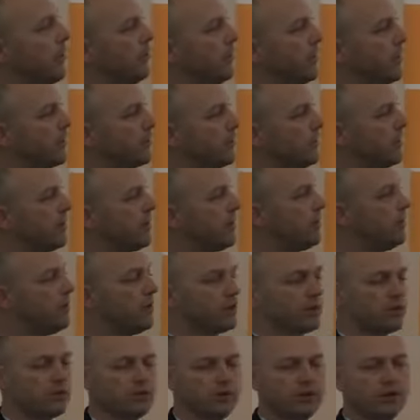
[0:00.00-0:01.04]
But as we do
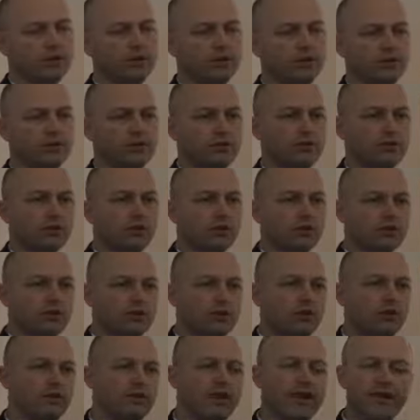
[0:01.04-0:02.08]
this, we're starting to
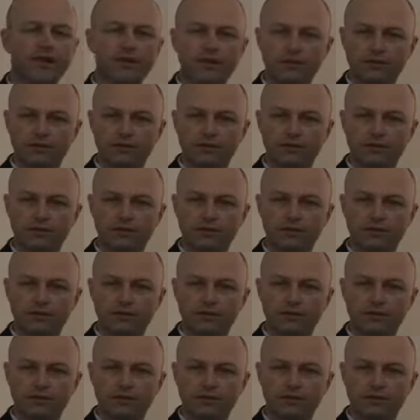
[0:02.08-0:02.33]
structure all that